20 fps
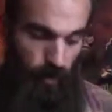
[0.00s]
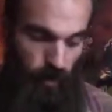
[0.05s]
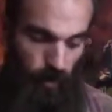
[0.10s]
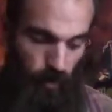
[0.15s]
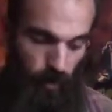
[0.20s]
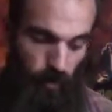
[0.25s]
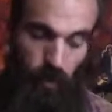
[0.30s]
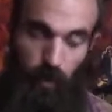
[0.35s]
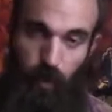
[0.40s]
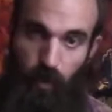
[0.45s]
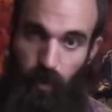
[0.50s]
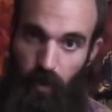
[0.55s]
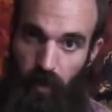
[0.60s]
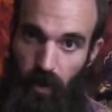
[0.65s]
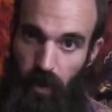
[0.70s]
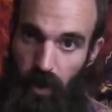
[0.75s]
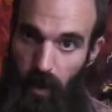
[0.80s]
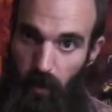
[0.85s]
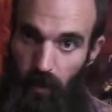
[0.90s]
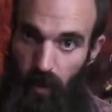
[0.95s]
So
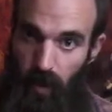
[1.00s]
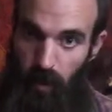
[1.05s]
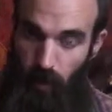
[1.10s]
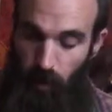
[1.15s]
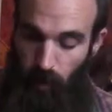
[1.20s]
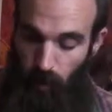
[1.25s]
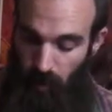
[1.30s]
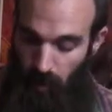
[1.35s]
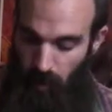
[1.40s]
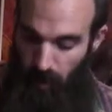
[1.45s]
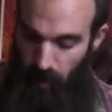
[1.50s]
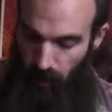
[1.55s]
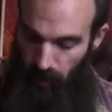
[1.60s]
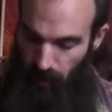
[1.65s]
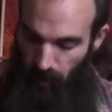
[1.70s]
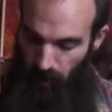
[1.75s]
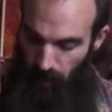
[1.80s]
keep that in mind.